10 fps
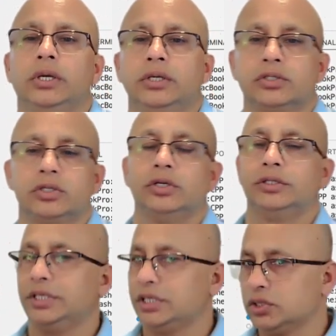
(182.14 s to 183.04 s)

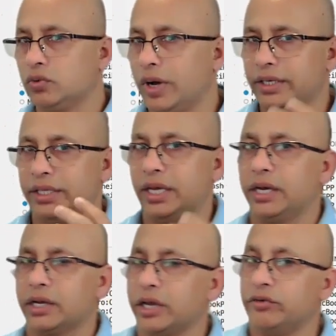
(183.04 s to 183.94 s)
So this is what
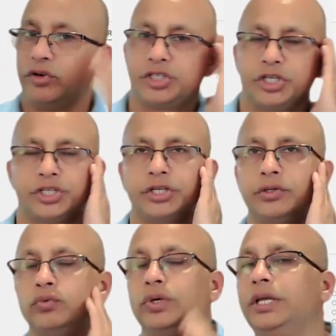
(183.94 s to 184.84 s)
the
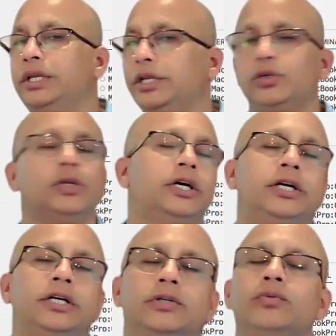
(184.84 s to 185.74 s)
conversation we need to
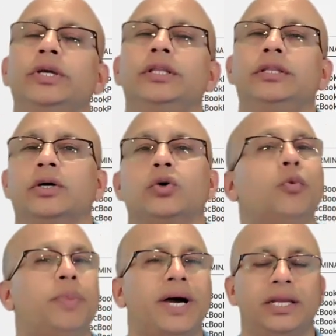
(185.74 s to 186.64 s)
learn with the
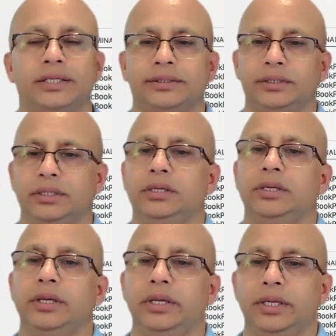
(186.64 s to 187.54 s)
Copilot.
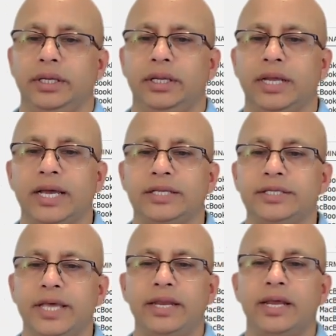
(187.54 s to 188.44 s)
And I
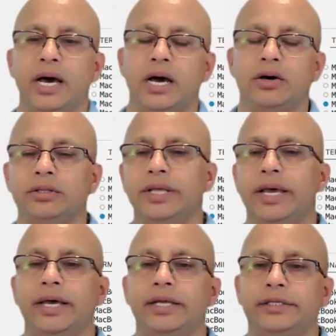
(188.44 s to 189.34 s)
say now
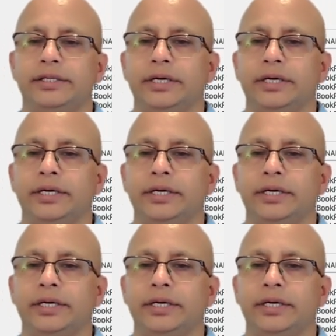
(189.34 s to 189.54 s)
that